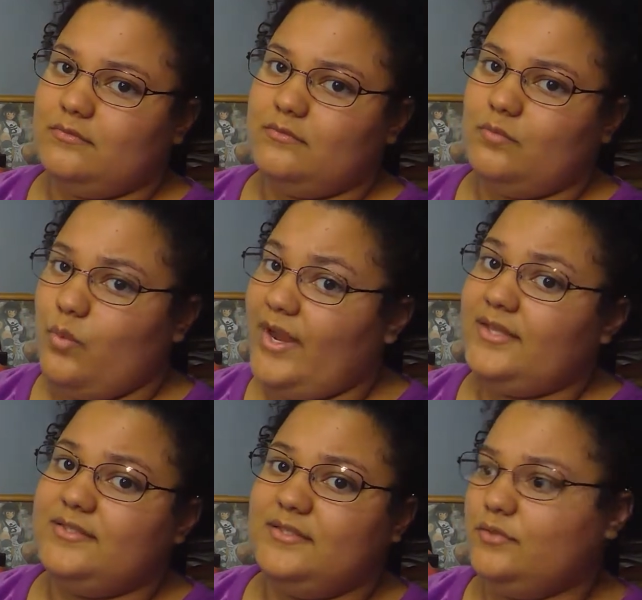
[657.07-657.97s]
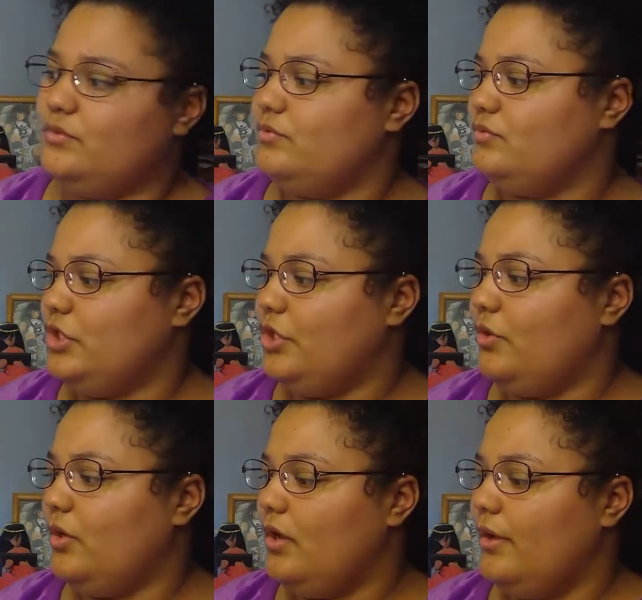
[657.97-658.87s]
way to, you
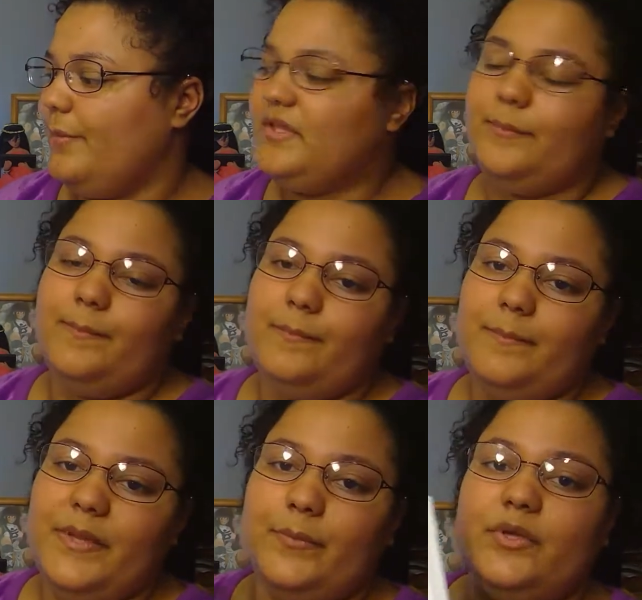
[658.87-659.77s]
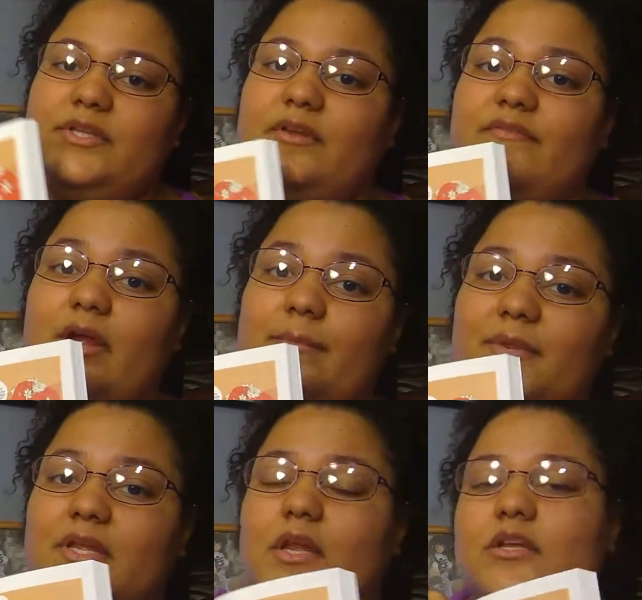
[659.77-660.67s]
know, put the people in their
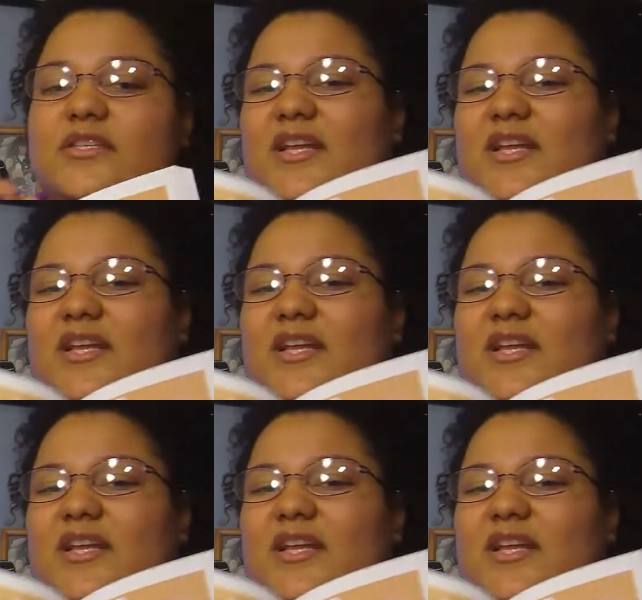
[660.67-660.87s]
environment, so